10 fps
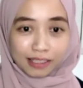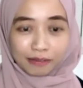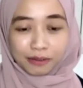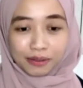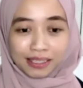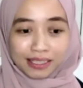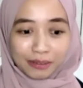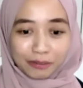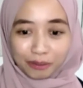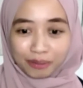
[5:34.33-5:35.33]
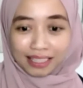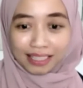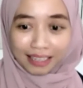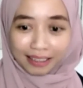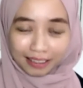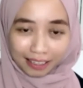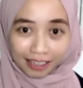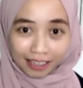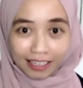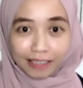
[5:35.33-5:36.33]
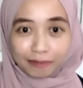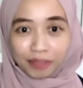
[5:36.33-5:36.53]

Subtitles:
If you see from the slide earlier,